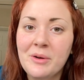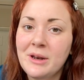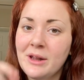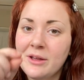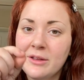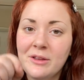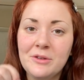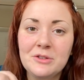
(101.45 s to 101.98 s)
and
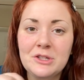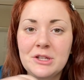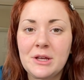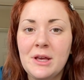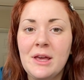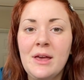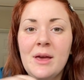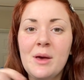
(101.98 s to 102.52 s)
I'll
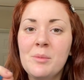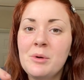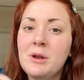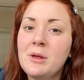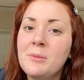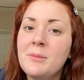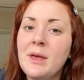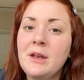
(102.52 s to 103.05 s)
usually put
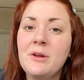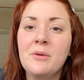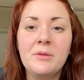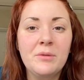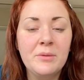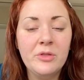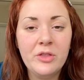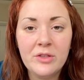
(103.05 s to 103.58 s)
in my
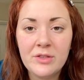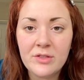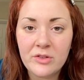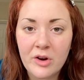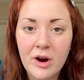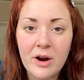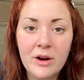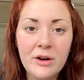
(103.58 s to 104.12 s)
notes with a
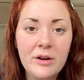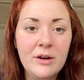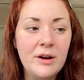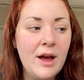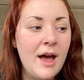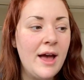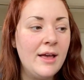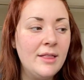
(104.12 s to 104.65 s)
star or
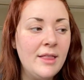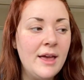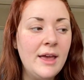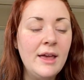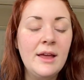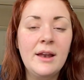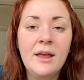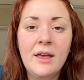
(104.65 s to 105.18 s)
a
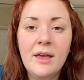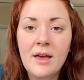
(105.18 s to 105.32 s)
highlight.